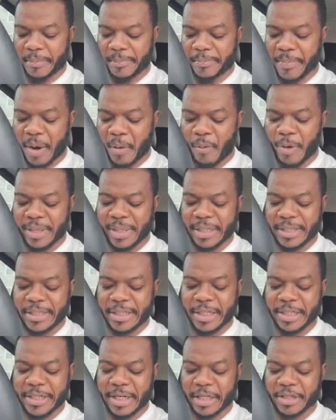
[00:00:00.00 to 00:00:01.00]
But when the
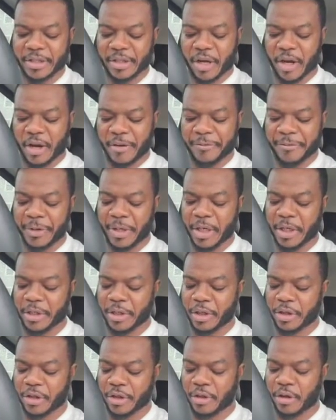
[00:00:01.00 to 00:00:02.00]
teachers of
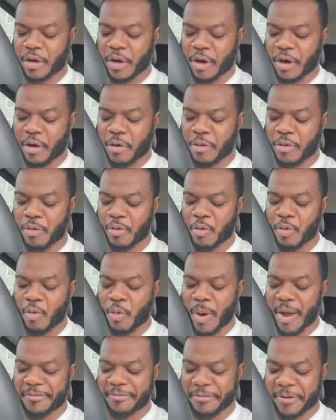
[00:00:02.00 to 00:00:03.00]
religious law, who
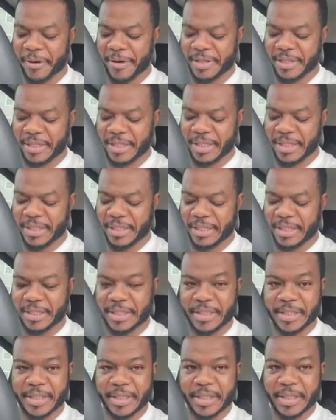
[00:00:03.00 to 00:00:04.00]
were
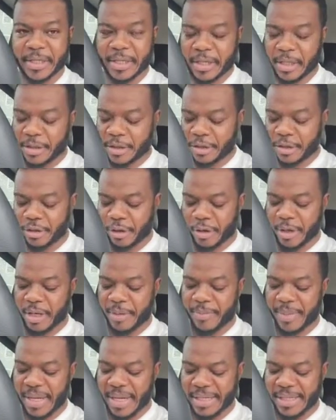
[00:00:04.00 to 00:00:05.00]
Pharisees, saw
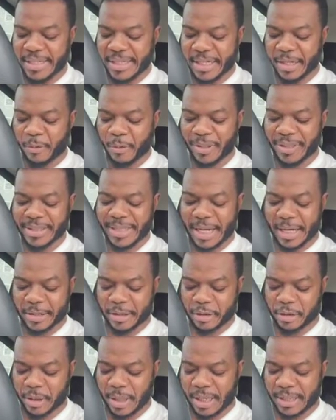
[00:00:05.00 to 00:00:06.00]
him eating with
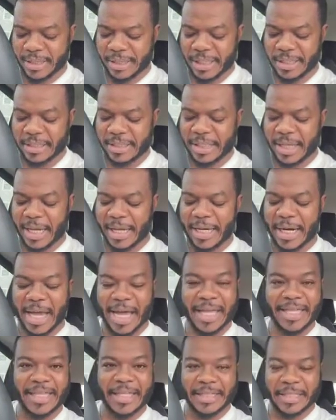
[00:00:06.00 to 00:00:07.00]
tax collectors and
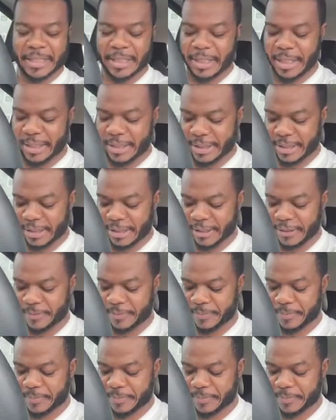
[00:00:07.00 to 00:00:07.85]
other sinners,